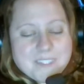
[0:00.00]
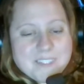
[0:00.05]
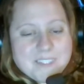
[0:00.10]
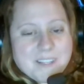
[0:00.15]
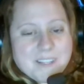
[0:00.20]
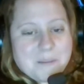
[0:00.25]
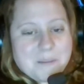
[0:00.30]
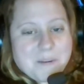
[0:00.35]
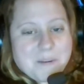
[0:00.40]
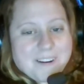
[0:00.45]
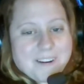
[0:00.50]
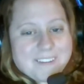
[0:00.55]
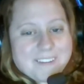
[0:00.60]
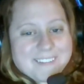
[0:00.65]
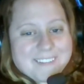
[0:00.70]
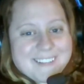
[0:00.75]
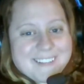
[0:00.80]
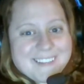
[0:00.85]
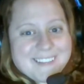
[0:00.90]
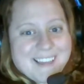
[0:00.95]

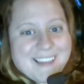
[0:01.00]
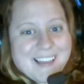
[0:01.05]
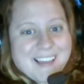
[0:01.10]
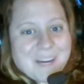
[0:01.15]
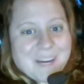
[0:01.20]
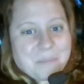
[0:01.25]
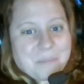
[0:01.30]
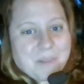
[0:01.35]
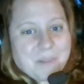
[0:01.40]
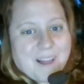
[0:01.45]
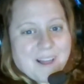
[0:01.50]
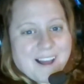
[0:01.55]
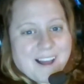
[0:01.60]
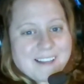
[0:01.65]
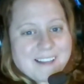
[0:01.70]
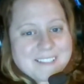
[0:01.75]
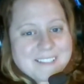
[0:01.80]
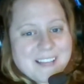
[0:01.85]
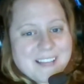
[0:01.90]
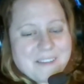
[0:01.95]
apparently they had a
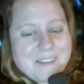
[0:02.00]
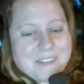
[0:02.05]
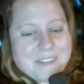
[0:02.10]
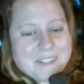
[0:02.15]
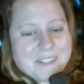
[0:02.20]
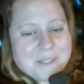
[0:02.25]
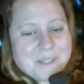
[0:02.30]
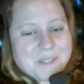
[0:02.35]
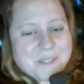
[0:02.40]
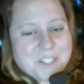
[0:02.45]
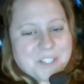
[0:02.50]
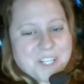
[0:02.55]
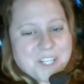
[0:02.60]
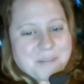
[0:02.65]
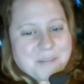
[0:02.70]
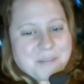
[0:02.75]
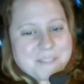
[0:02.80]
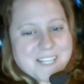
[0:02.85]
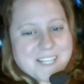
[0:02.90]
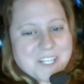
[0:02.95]
blast having a little
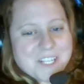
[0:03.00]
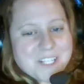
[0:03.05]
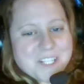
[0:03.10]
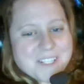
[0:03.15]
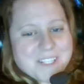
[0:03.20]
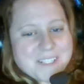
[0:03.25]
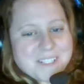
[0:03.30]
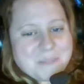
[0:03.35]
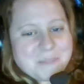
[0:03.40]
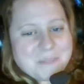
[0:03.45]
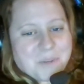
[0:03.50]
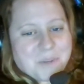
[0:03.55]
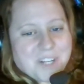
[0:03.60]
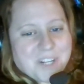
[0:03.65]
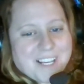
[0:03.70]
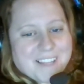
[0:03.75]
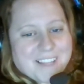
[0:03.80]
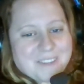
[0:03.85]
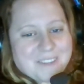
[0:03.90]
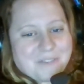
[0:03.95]
jam session this
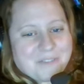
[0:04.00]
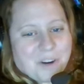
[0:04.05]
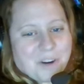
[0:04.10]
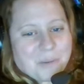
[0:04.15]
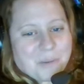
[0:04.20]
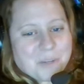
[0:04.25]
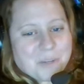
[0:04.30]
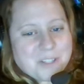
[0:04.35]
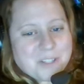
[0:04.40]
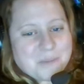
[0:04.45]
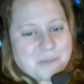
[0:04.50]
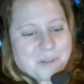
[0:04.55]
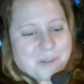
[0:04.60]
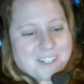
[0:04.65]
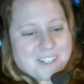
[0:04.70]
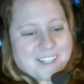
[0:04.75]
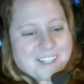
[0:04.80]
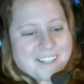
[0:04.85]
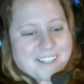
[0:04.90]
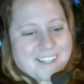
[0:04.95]
morning at the farmer's
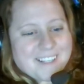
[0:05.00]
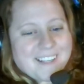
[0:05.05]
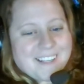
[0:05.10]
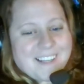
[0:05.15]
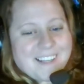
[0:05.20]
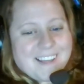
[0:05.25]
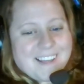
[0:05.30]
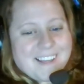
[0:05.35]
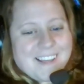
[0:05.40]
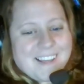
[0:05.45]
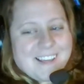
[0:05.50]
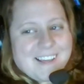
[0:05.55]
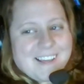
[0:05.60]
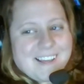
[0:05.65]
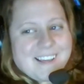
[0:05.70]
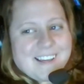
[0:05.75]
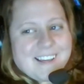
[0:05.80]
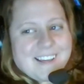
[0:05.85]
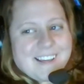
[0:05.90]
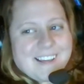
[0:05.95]
market,
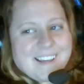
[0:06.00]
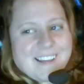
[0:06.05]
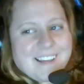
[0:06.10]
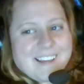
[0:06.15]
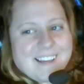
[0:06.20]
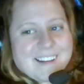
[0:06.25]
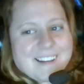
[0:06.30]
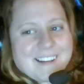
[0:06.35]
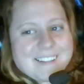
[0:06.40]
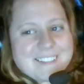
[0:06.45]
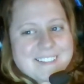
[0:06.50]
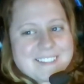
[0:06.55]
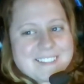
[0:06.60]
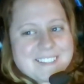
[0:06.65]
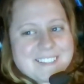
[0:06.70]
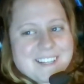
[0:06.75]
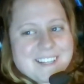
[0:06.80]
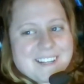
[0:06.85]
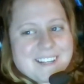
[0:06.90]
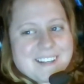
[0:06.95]
and
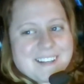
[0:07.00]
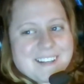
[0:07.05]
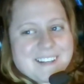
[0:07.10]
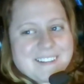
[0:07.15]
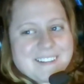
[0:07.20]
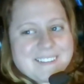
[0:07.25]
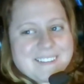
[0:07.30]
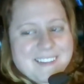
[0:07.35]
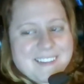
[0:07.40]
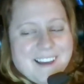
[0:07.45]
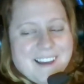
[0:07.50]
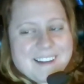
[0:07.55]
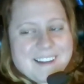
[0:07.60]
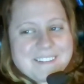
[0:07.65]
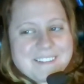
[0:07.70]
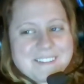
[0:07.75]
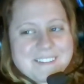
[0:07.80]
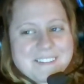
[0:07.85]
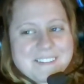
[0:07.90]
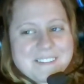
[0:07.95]
yeah,
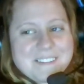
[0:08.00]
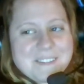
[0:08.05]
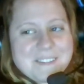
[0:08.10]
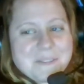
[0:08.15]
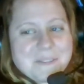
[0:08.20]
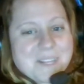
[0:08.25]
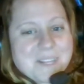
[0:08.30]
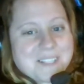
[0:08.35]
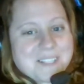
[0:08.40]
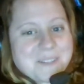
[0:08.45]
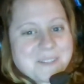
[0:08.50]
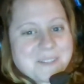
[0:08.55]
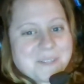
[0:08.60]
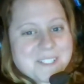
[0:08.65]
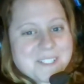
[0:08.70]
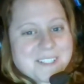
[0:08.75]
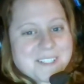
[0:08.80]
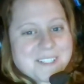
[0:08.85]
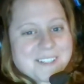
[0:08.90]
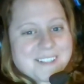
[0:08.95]
so that's
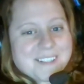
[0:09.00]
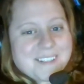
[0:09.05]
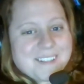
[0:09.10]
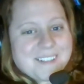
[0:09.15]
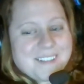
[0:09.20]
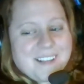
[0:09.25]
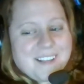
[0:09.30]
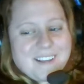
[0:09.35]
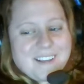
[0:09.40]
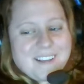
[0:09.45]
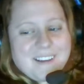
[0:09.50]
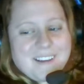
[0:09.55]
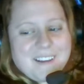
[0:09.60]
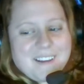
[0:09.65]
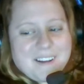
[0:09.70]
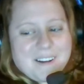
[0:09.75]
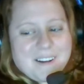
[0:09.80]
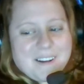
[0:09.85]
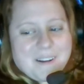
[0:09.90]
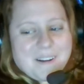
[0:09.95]
always good.
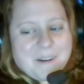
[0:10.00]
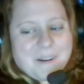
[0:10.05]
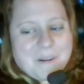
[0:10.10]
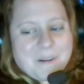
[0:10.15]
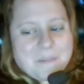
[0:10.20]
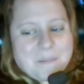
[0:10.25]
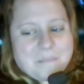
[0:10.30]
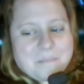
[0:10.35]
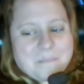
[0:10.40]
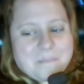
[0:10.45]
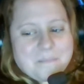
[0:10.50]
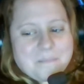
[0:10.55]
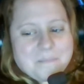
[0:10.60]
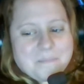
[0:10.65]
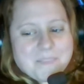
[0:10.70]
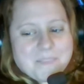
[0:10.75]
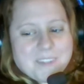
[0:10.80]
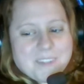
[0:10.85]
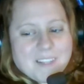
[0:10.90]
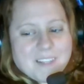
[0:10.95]

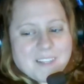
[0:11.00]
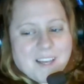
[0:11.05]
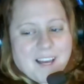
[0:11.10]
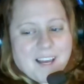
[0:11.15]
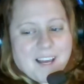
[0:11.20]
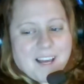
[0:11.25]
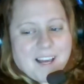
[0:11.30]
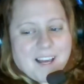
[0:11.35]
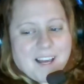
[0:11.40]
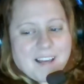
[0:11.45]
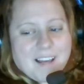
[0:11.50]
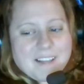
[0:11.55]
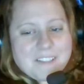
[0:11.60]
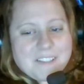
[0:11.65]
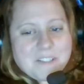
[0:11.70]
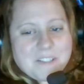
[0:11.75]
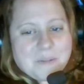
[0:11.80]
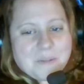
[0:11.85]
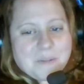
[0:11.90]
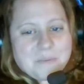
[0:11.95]
I
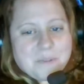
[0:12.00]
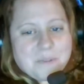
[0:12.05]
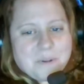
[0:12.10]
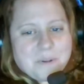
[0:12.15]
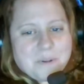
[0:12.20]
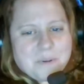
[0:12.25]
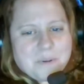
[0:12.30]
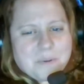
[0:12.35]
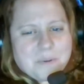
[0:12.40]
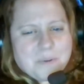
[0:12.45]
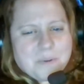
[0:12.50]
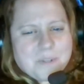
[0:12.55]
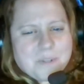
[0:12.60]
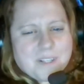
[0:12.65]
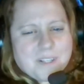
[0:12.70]
don't know